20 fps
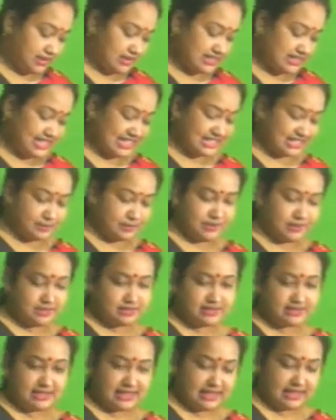
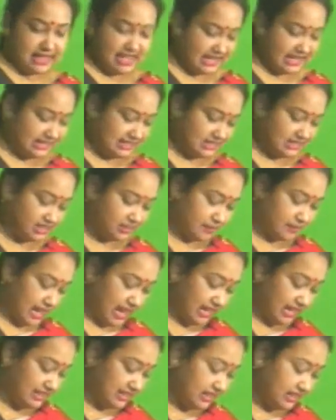Shakespeare's head is
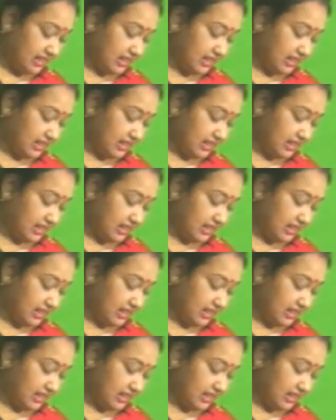bald